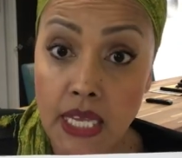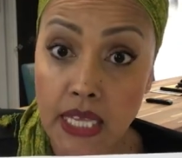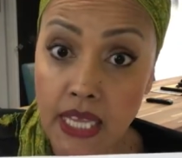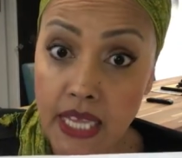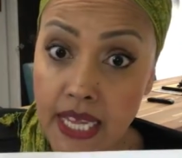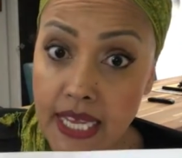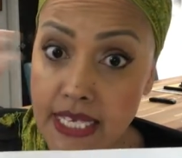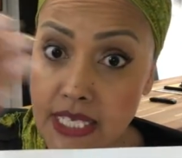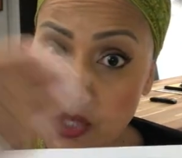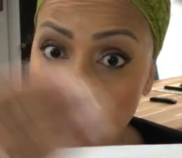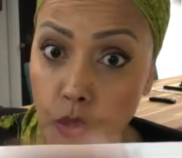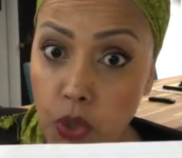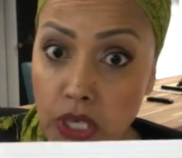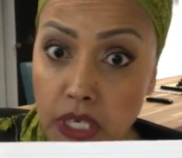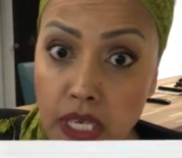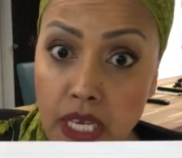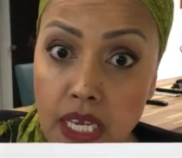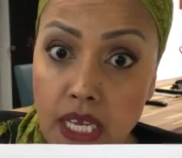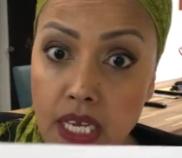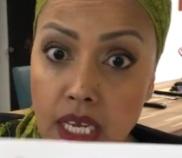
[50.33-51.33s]
This
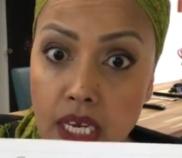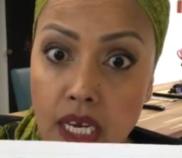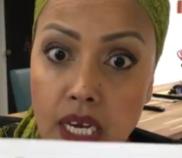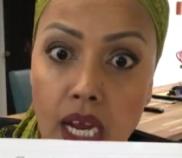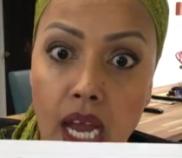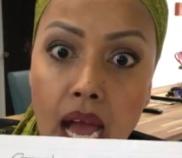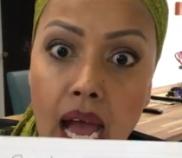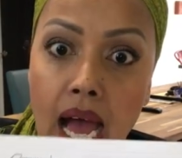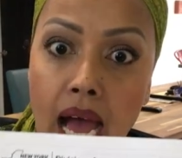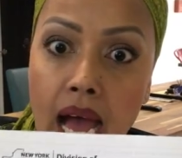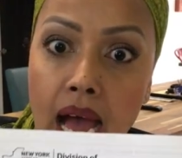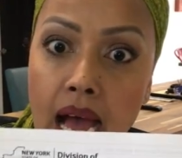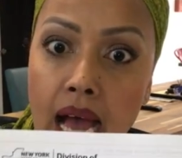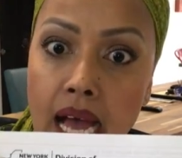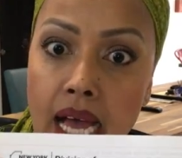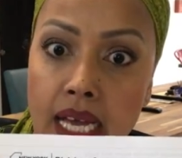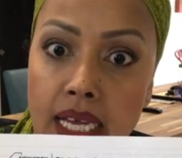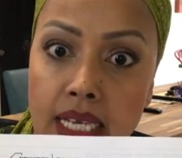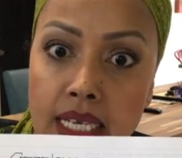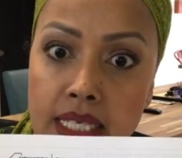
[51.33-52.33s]
one here
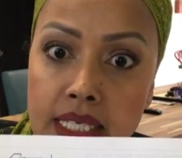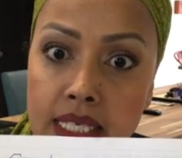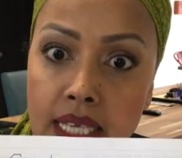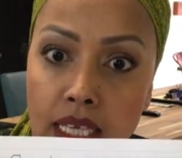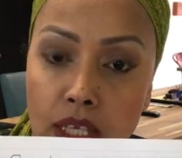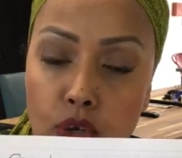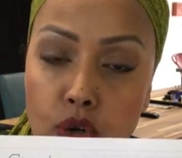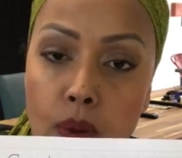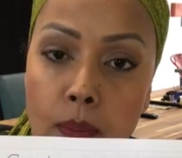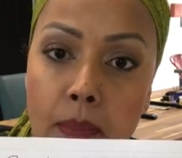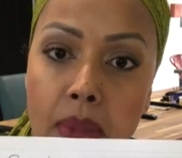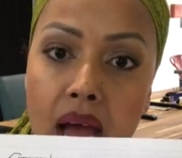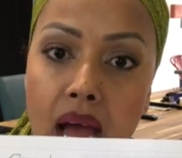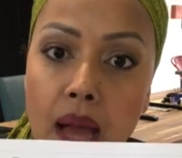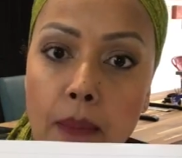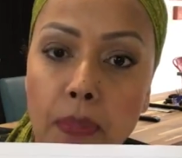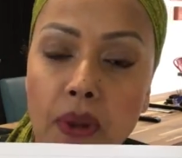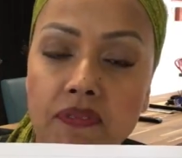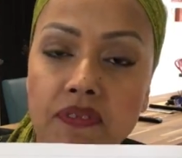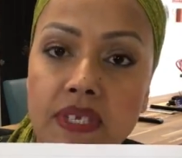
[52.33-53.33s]
has a little
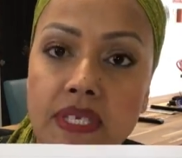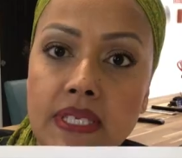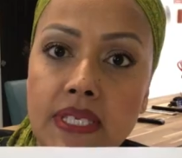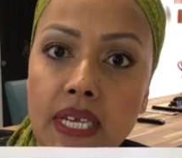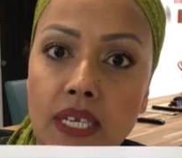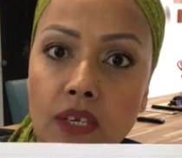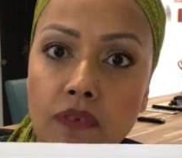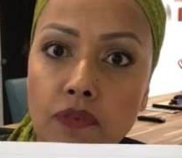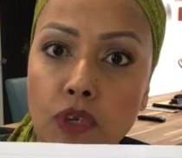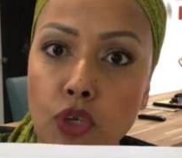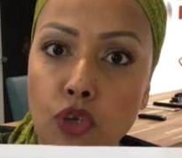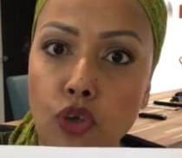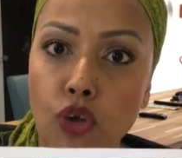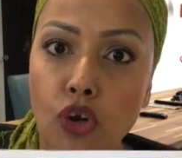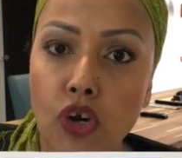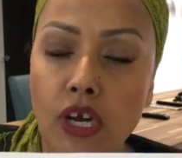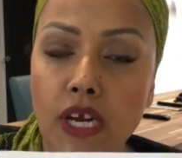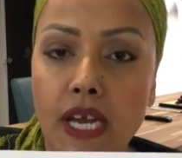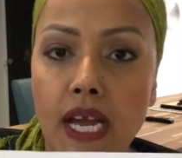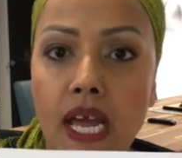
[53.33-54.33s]
map of the state of New
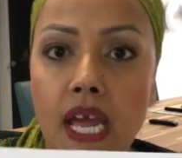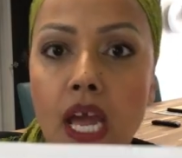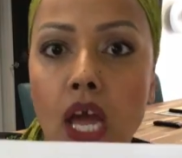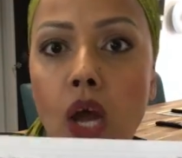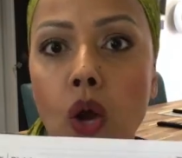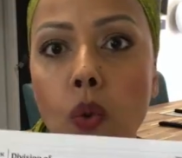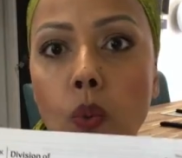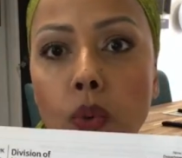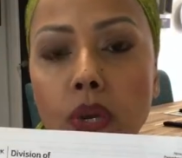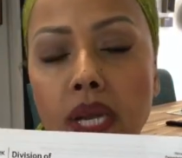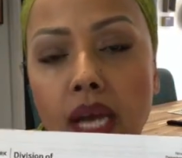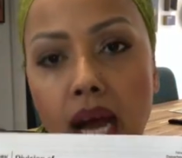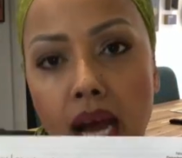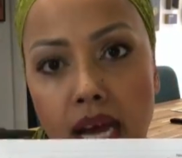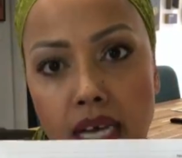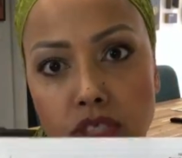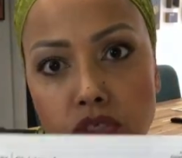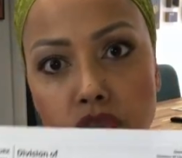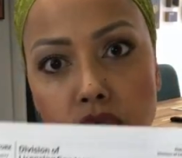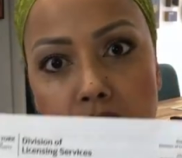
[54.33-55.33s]
York. We
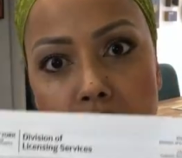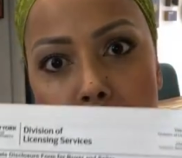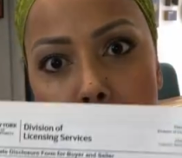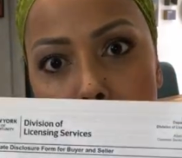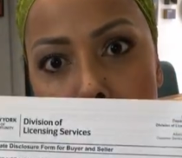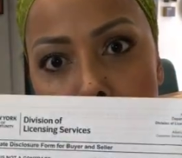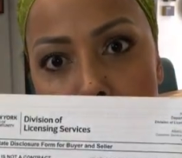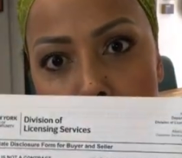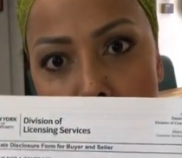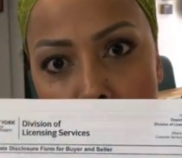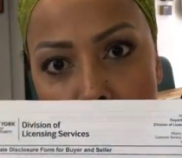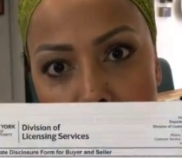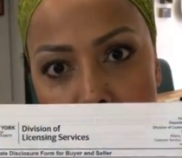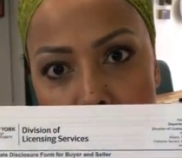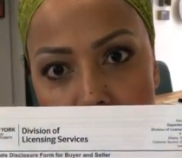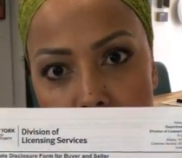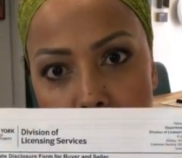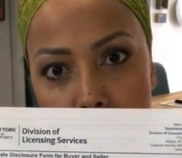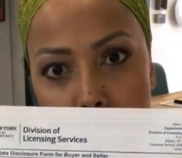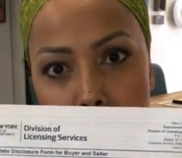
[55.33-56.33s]
actually
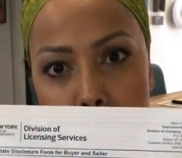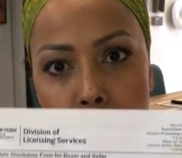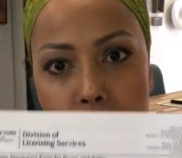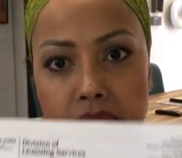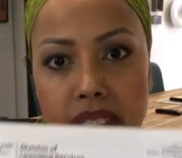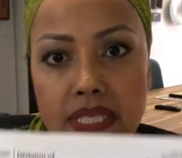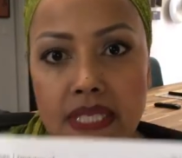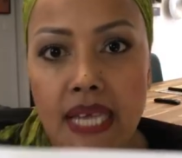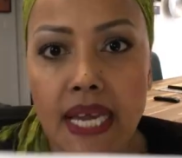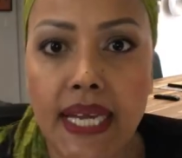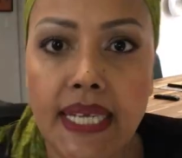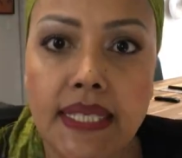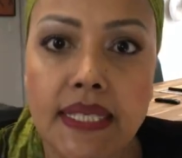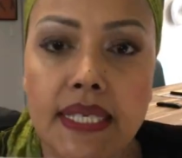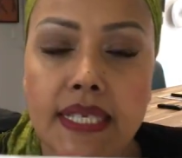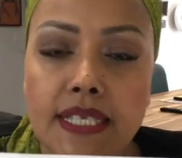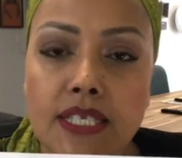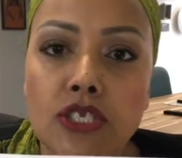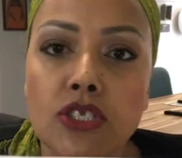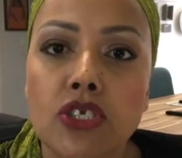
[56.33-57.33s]
must present
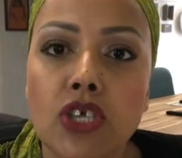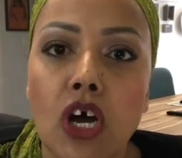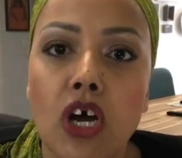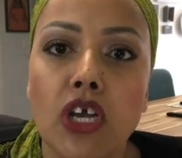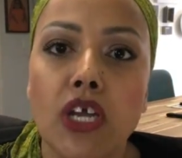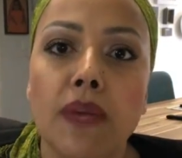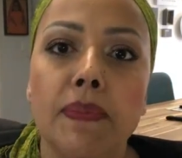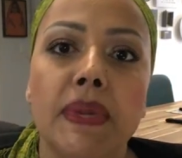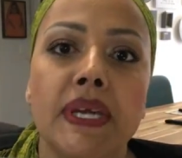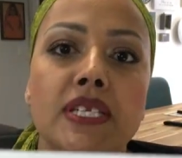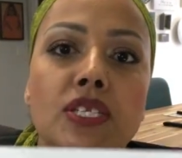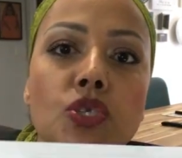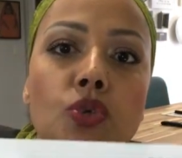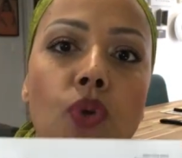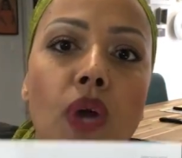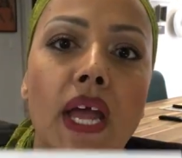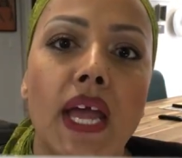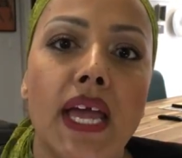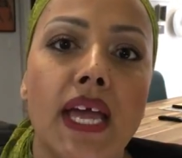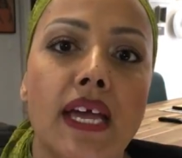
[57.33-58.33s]
this document
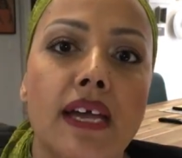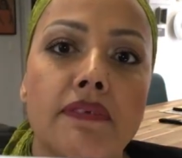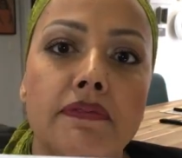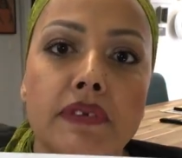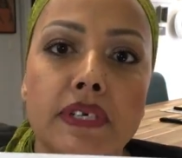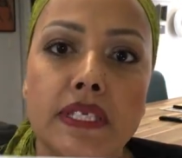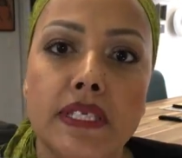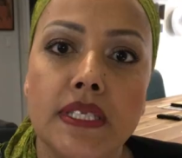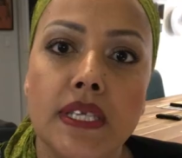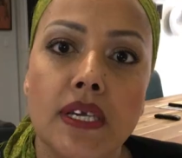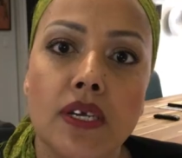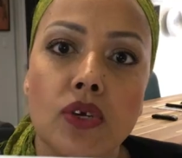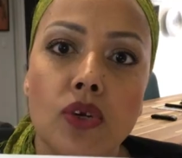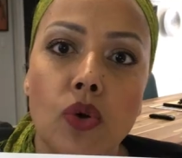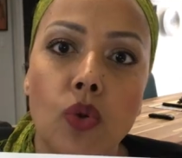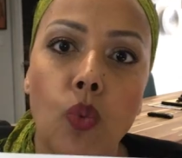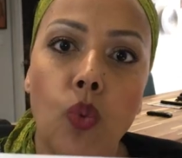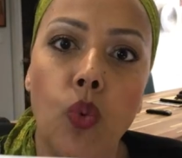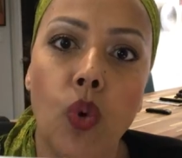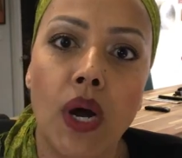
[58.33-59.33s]
to every
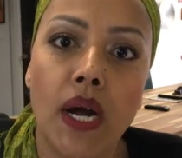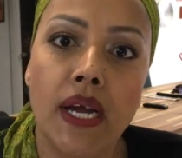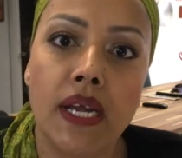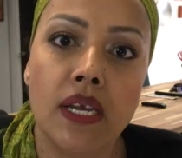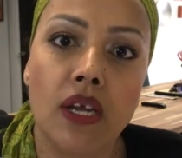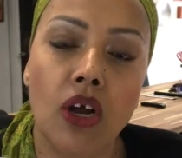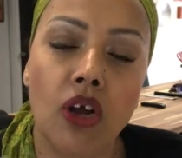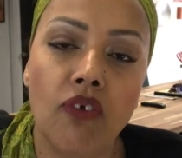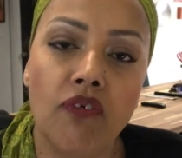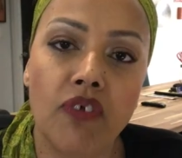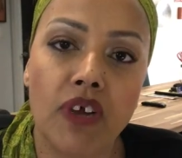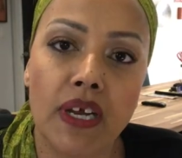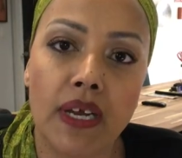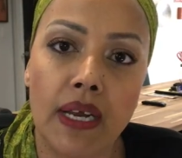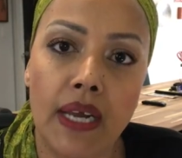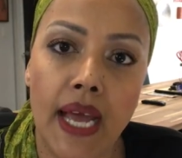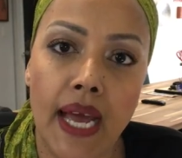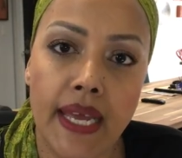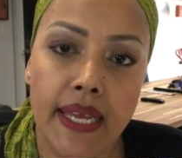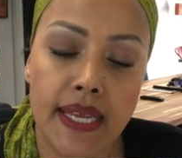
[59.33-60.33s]
single one of our
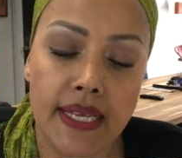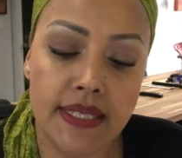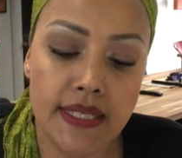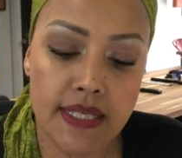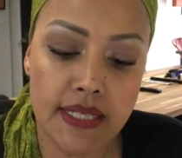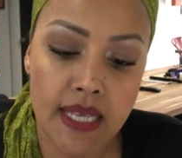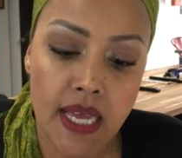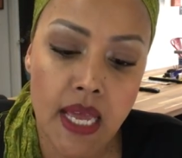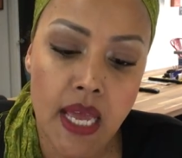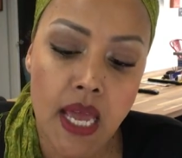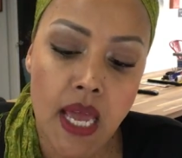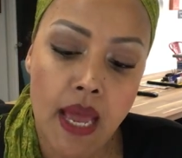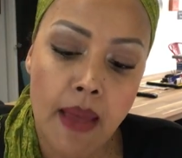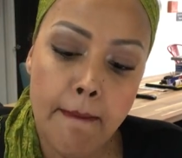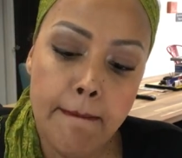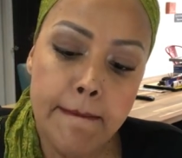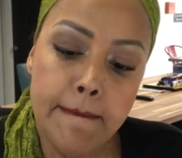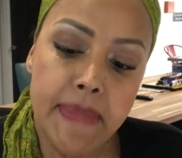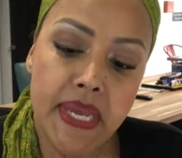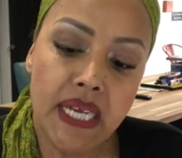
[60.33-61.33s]
clients
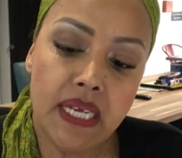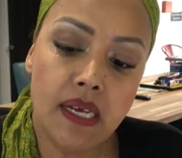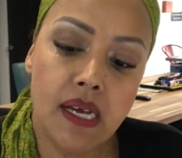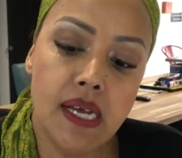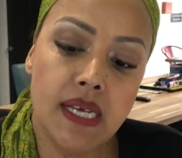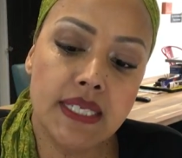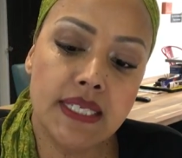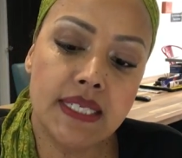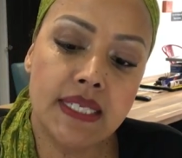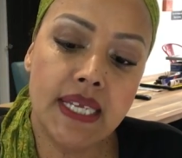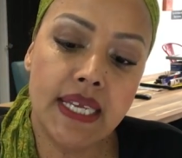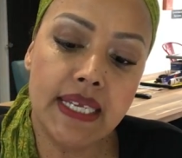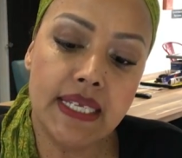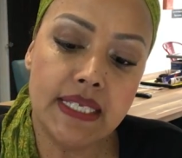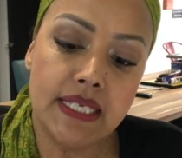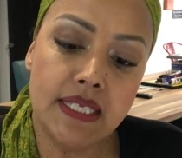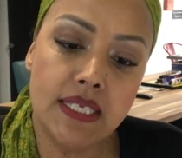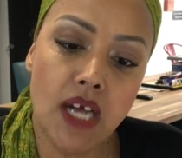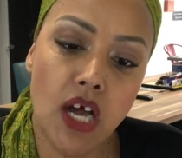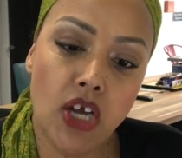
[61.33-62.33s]
because
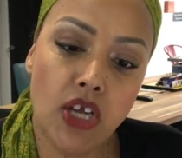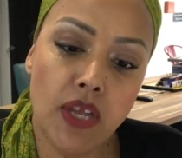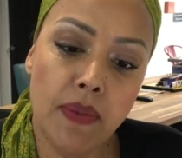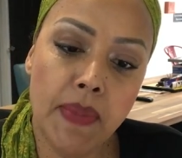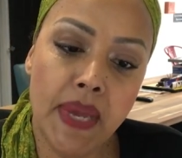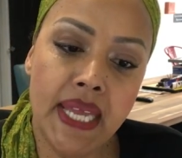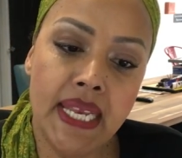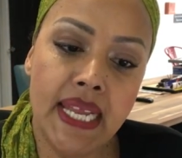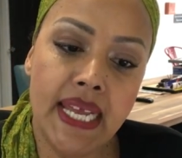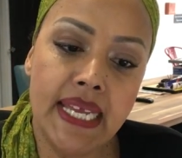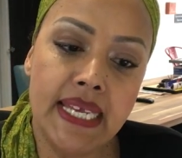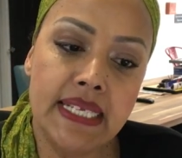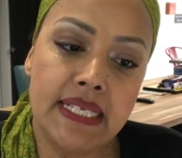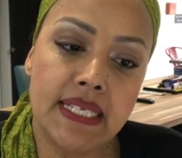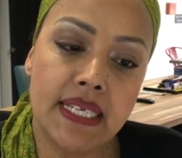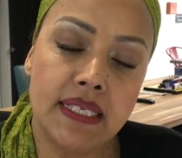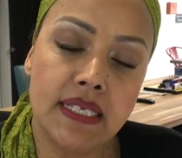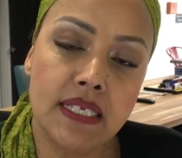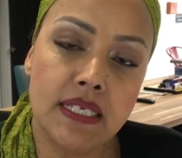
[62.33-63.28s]
this document is a